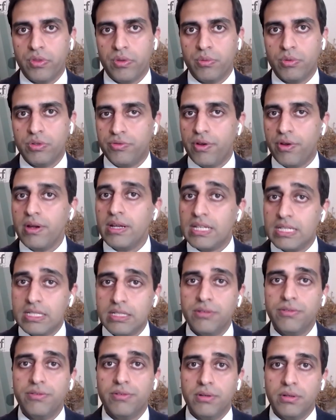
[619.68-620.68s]
was very
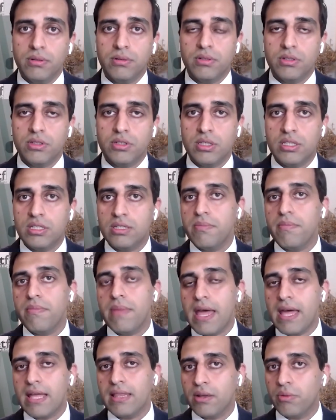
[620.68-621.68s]
different to the
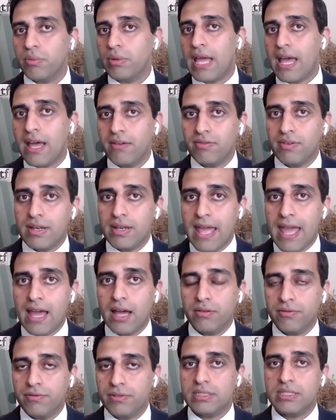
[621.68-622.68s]
demand that we have now
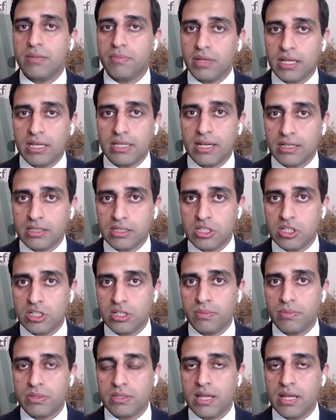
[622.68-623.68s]
for semiconductor
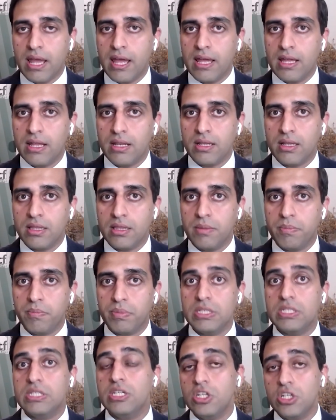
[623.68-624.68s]
chips and the
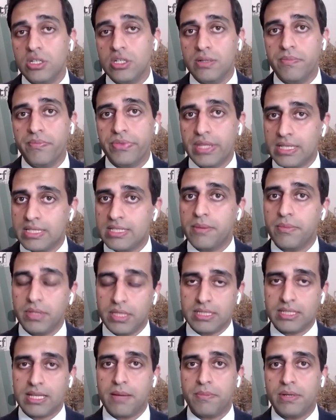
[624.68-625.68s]
position that some of these
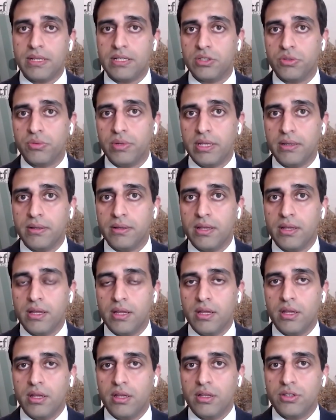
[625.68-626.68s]
companies are in.
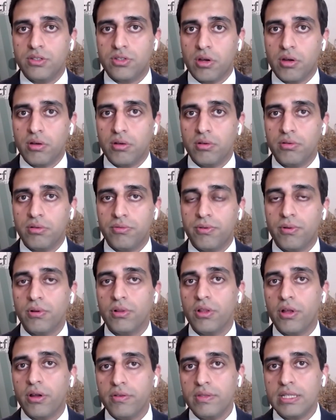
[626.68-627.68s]
So for a
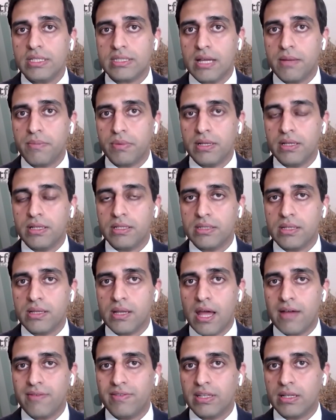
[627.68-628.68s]
lot of these companies,
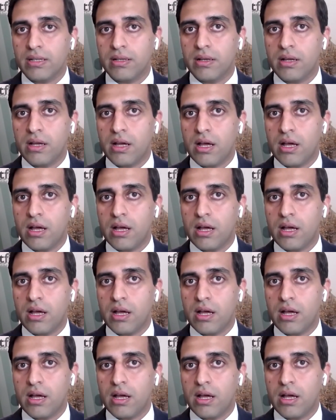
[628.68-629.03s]
having